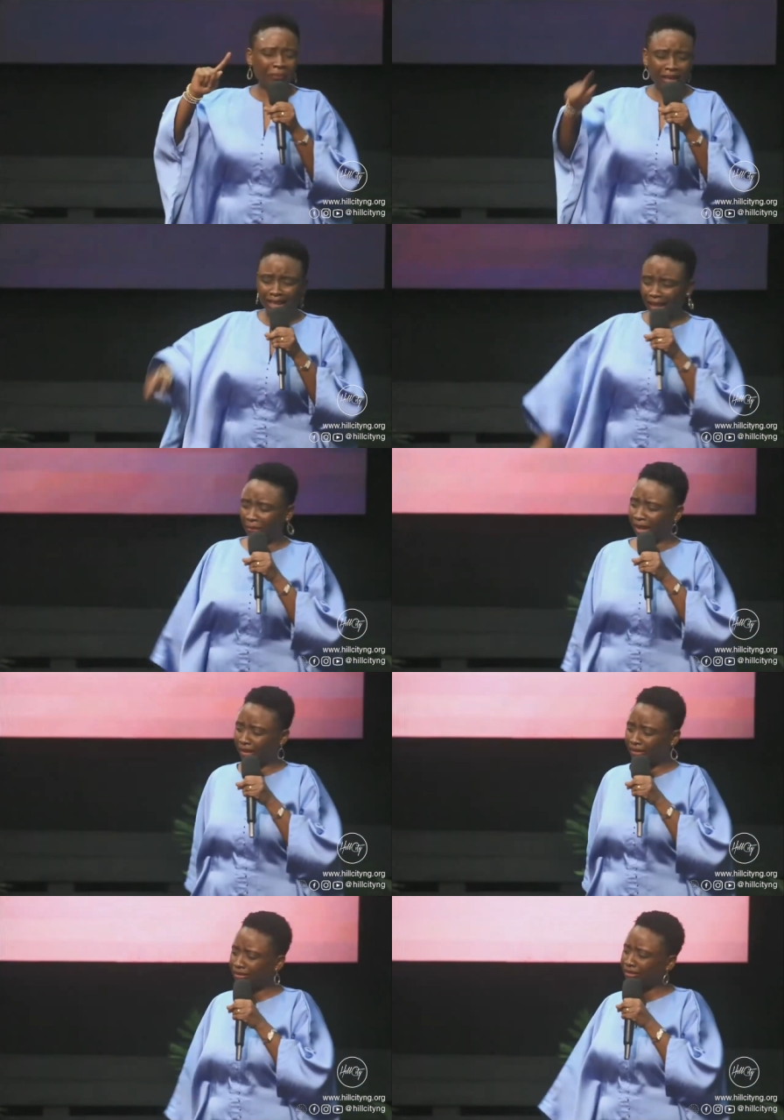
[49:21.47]
hear a big
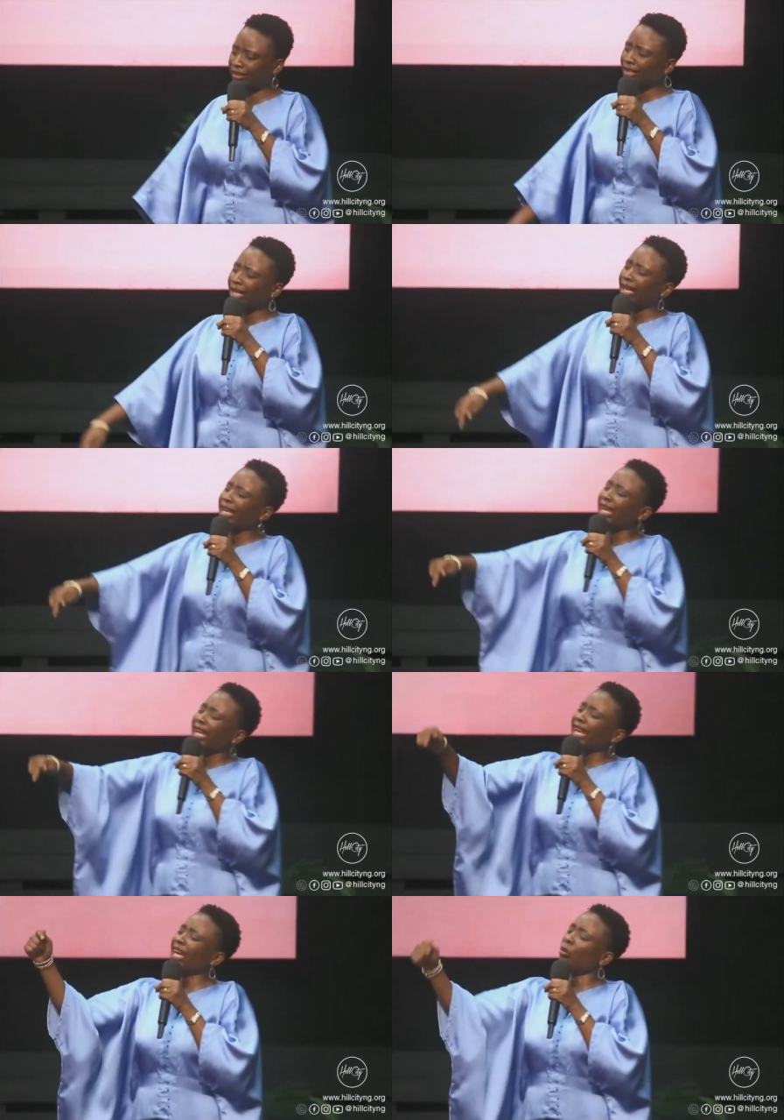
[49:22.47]
amen.
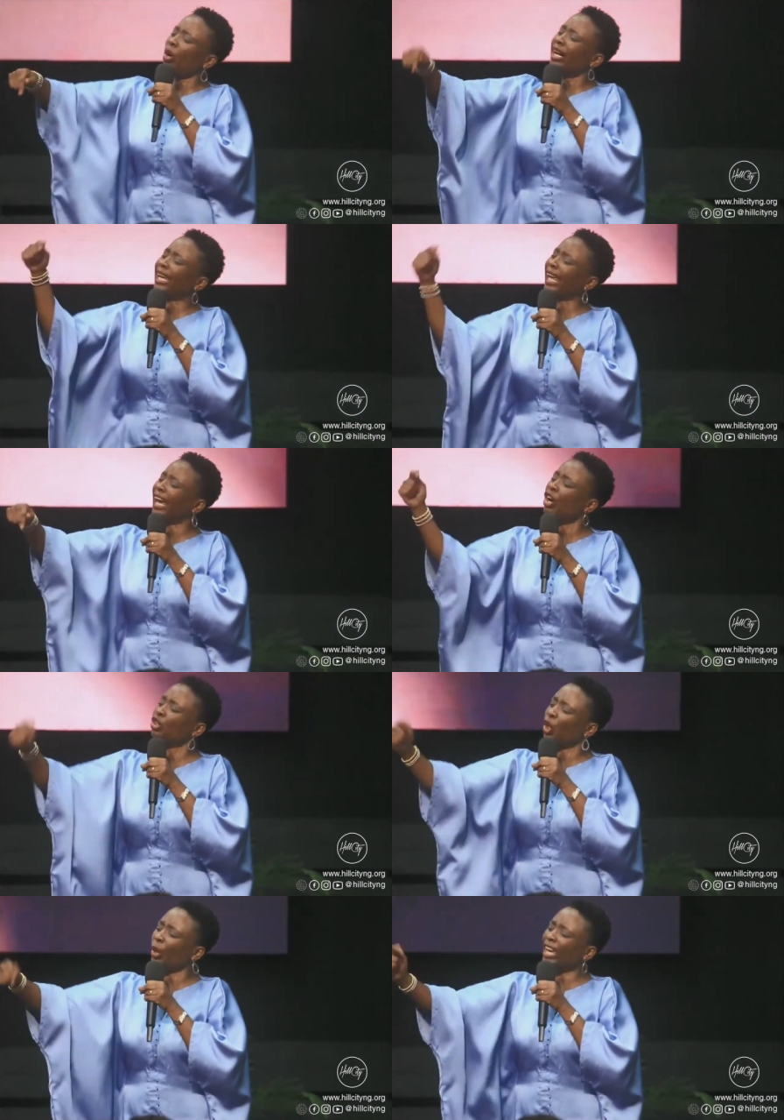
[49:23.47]
It will
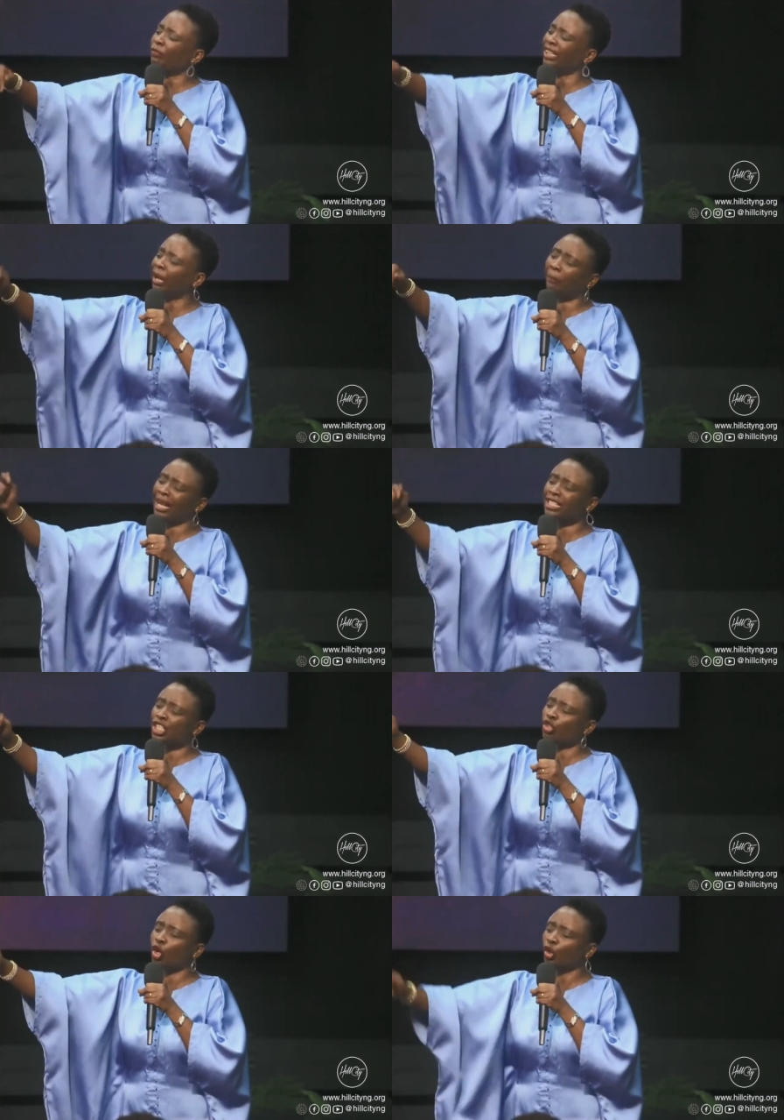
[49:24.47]
heal you even in
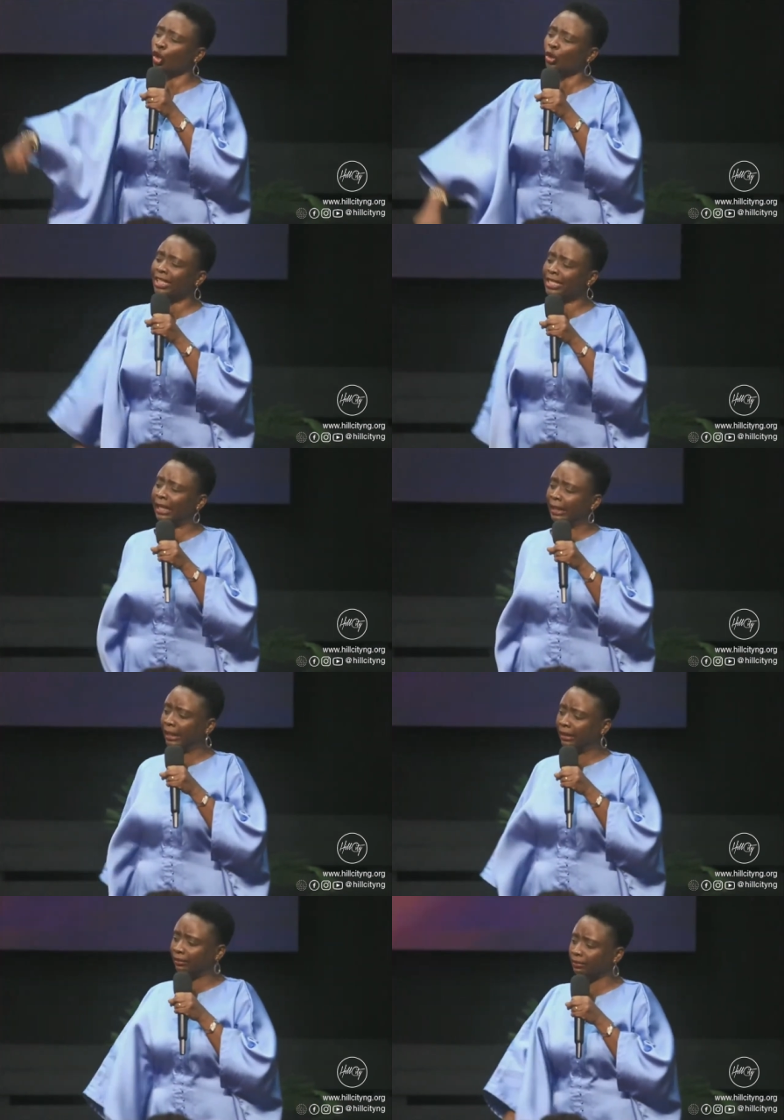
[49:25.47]
places you don't know you need
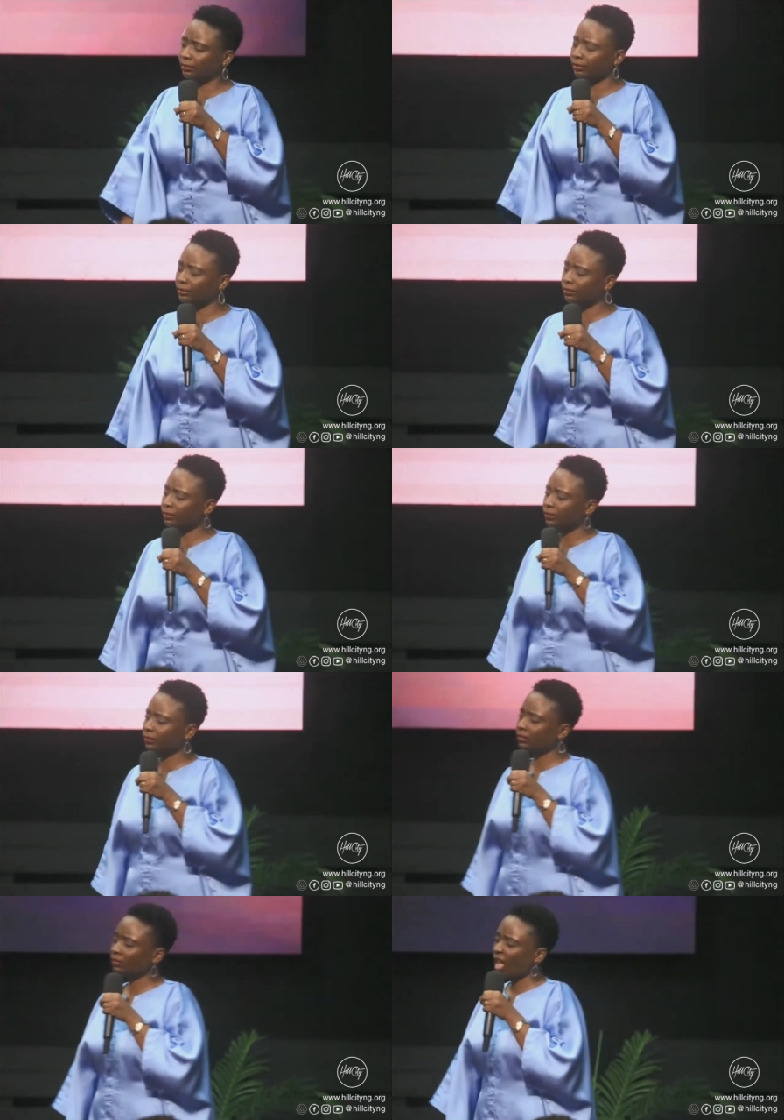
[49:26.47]
healing.
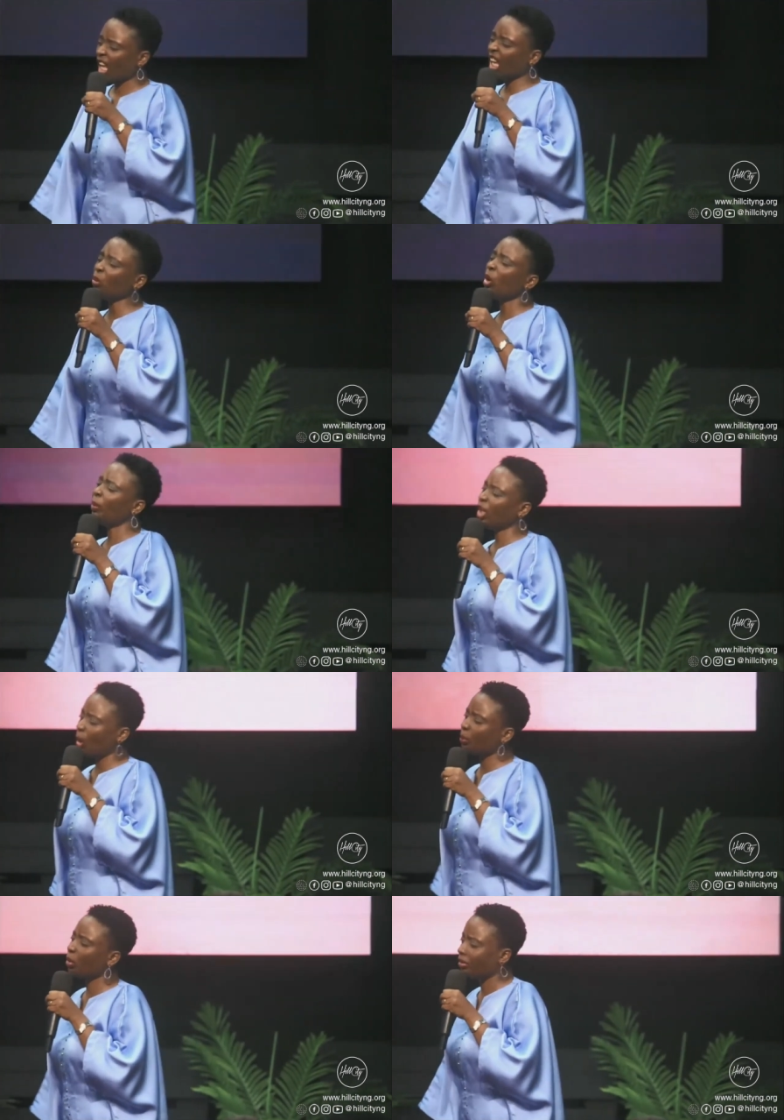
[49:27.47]
It will be
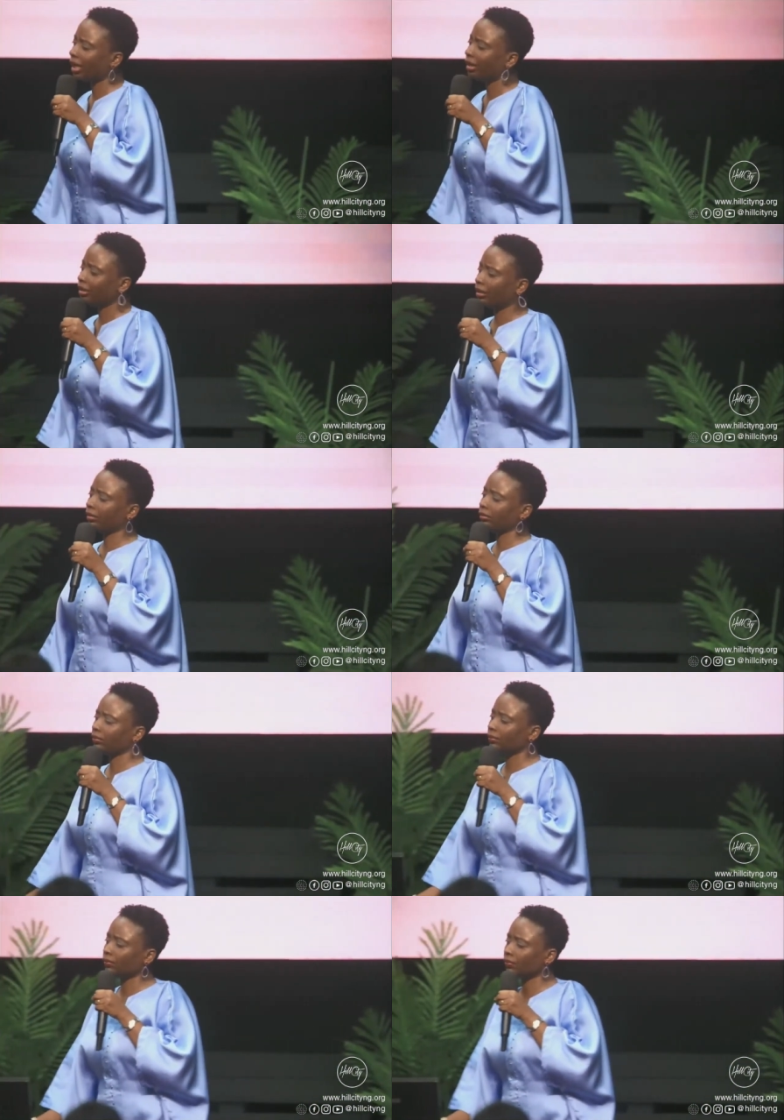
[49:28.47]
your provider,
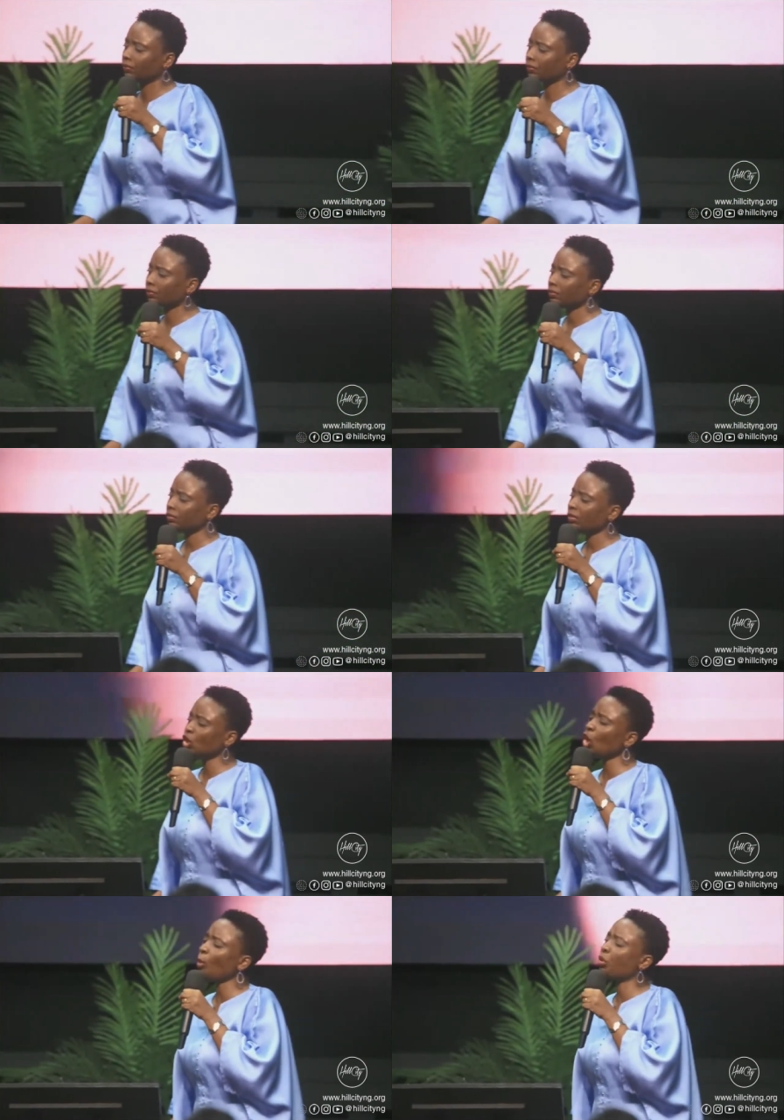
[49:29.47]

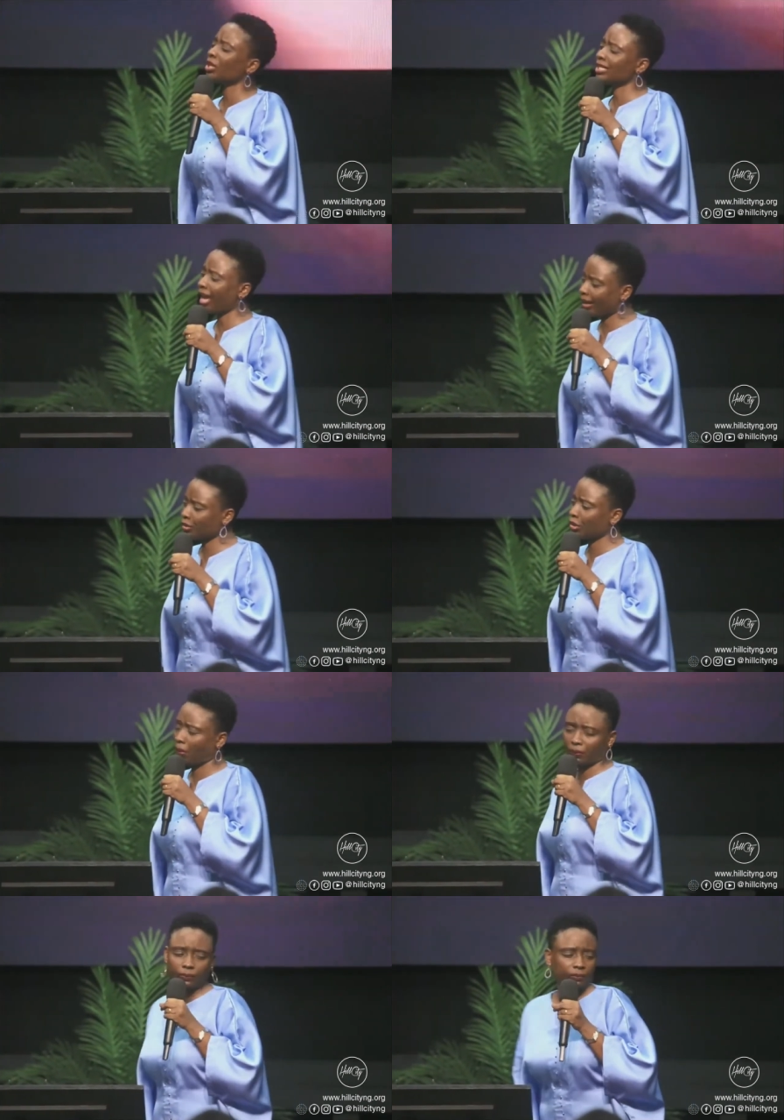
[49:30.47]
your
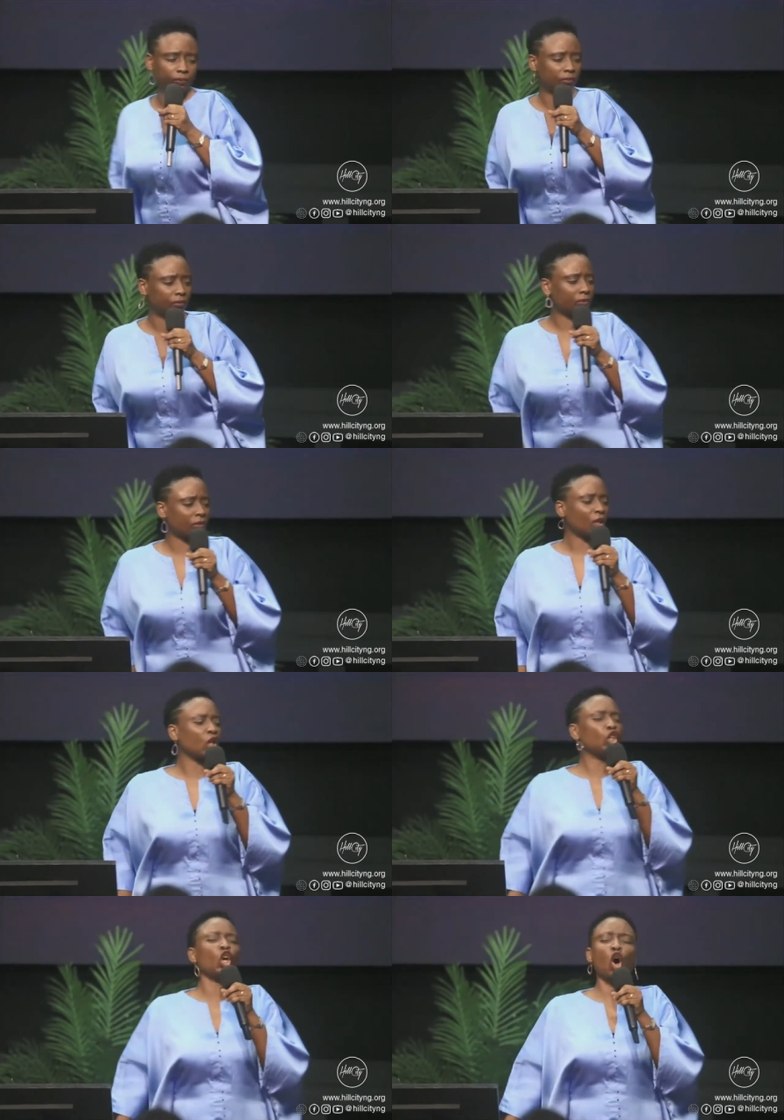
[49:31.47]
protector,
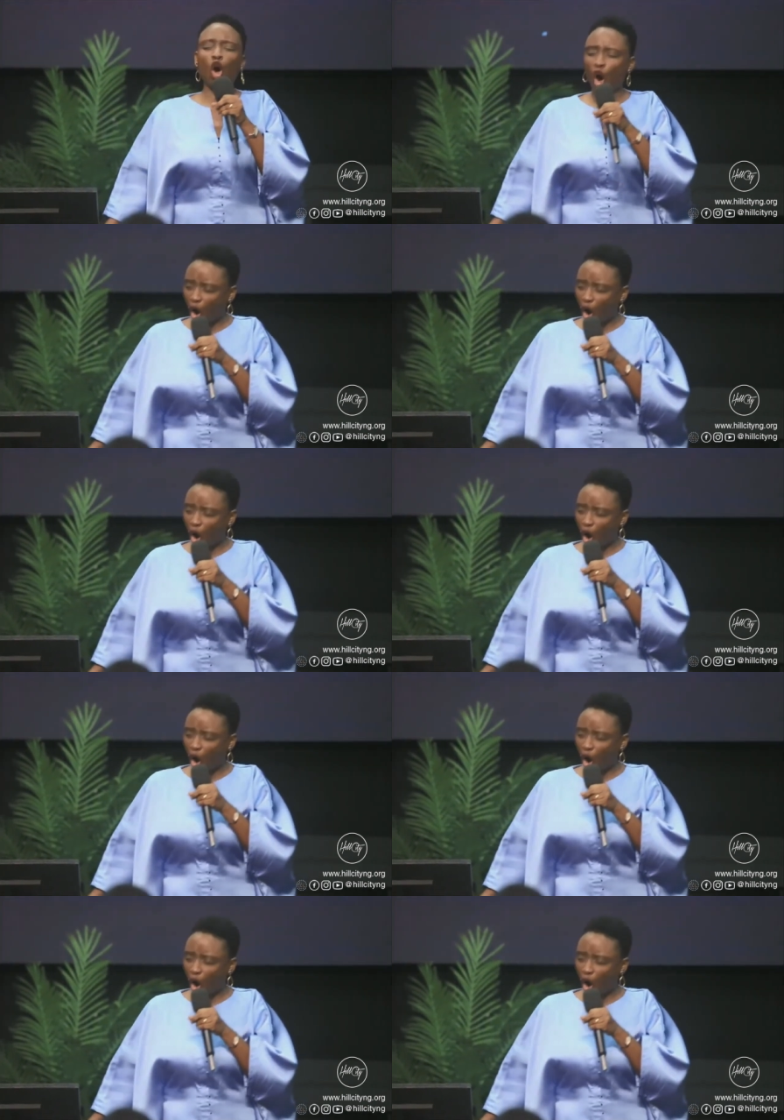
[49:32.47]
your